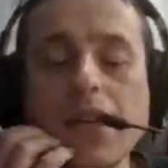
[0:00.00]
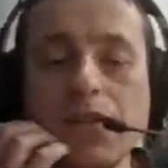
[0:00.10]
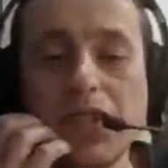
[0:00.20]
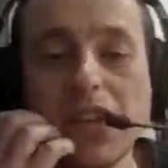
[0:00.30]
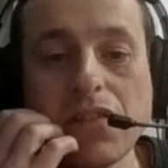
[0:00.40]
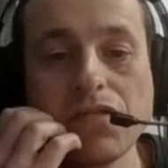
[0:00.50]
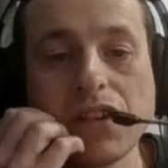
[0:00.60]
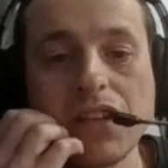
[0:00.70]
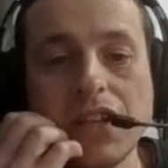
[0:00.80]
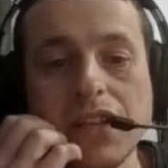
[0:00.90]
And if we can't
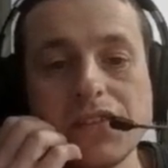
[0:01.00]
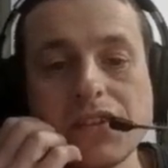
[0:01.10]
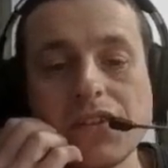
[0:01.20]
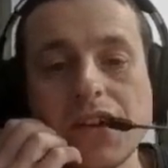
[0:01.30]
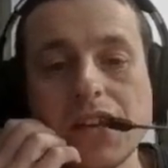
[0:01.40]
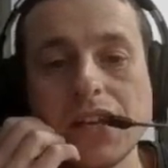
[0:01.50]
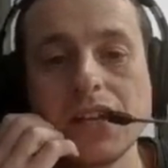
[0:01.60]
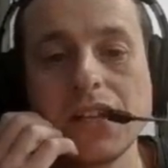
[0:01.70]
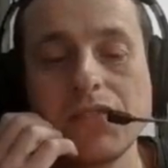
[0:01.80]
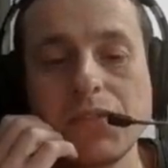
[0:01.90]
find any, it's alright. I got
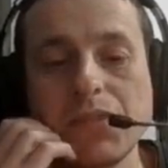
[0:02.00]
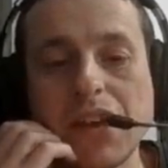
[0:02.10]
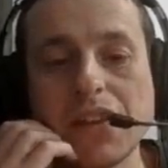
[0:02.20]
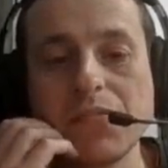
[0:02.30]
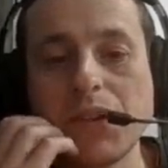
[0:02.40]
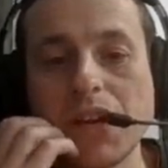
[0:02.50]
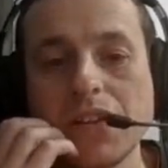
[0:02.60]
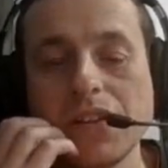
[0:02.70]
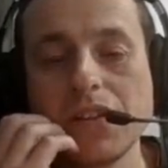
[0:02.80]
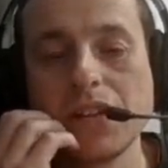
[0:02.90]
a leveling path in
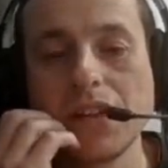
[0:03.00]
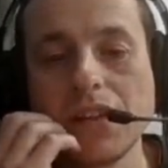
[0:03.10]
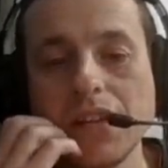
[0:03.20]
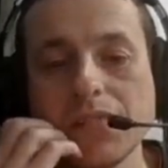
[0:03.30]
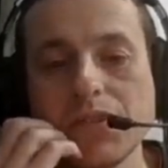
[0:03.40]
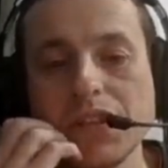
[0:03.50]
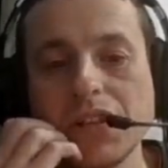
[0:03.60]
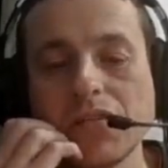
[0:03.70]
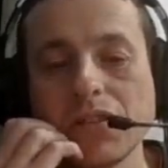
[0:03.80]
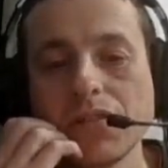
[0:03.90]
mind that I think is pretty
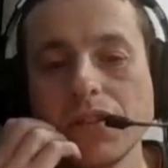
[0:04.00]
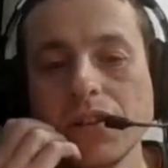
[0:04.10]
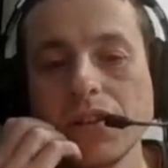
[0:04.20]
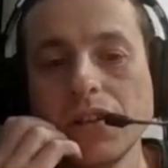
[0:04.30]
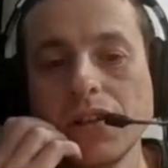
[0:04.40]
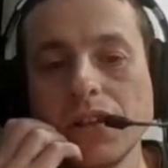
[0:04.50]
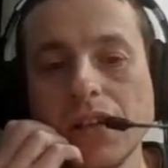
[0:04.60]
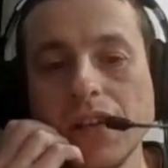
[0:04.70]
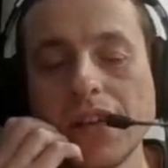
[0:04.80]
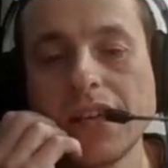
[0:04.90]
clever.
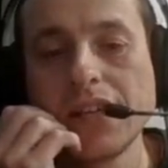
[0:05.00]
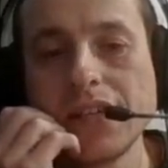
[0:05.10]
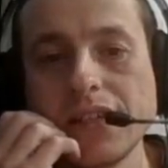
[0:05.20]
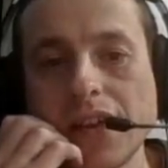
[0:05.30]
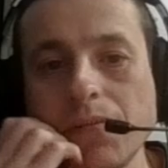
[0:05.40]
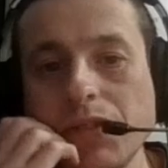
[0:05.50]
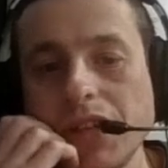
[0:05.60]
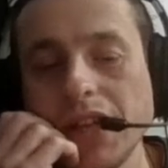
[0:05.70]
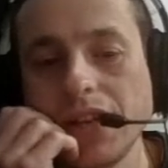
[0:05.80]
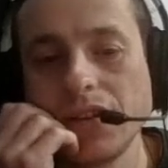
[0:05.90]
And that is, I'm going
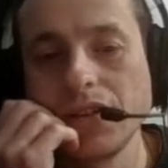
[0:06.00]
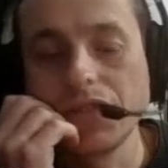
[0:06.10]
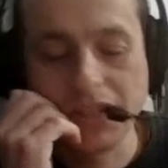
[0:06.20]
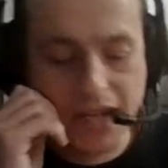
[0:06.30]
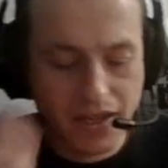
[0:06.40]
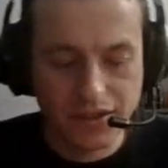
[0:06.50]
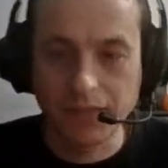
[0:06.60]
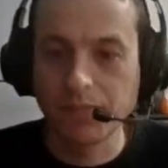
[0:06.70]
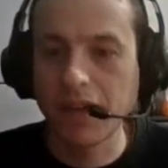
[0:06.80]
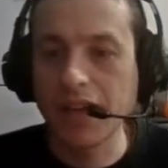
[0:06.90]
to head on over to
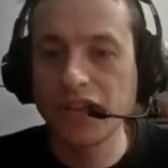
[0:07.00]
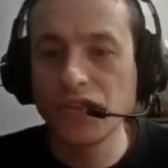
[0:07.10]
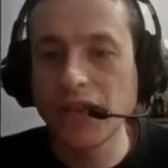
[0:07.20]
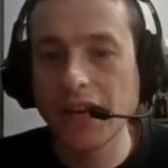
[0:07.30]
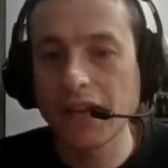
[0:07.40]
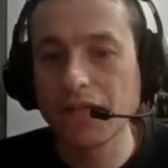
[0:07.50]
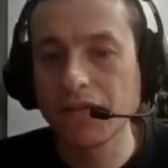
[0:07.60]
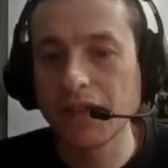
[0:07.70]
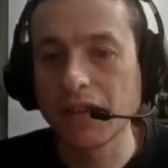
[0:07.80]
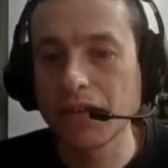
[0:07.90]
Kaladin. I do have
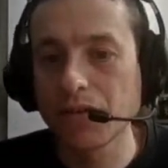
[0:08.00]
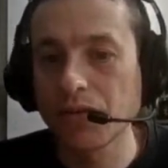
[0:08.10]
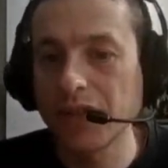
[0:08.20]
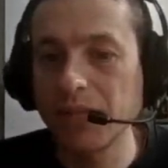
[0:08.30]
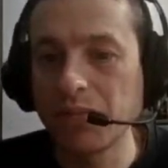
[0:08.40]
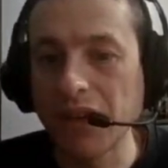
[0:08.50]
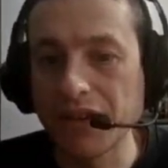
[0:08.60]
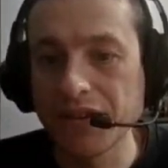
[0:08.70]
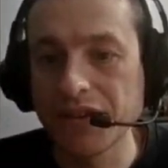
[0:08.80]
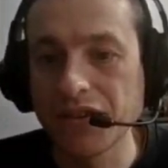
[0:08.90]
like 3
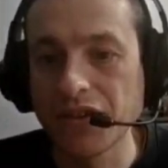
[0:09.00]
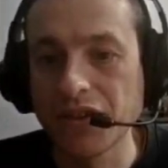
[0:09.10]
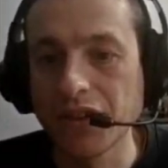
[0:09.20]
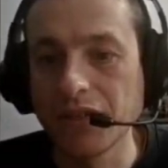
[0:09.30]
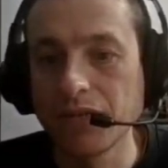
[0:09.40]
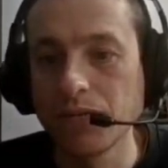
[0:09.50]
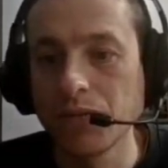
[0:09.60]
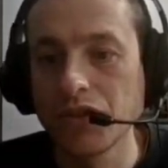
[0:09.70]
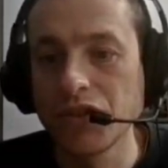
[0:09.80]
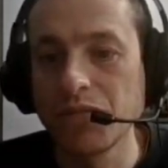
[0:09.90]
belts to turn in,
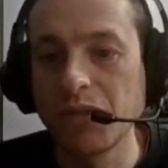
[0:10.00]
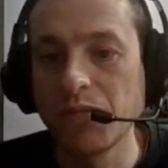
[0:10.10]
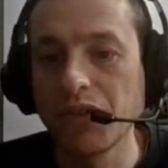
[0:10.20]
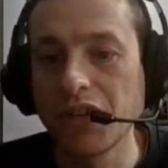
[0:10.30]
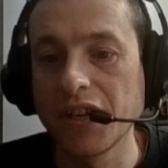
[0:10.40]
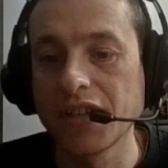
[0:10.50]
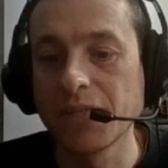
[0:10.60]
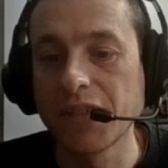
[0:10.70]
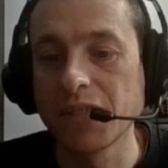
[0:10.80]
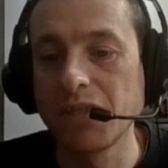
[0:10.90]
which should be pretty
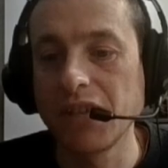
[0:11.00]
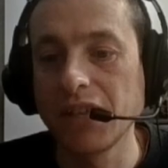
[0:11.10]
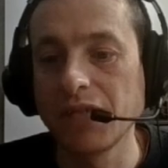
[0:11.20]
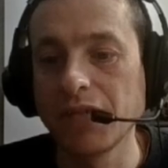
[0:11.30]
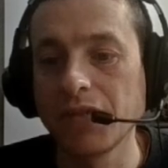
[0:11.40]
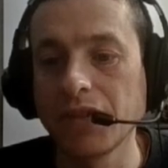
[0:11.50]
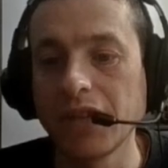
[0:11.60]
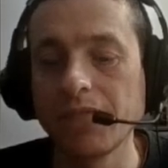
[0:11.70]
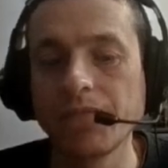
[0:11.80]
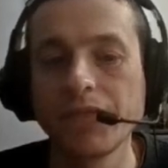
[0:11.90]
awesome XP at level
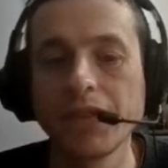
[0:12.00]
3.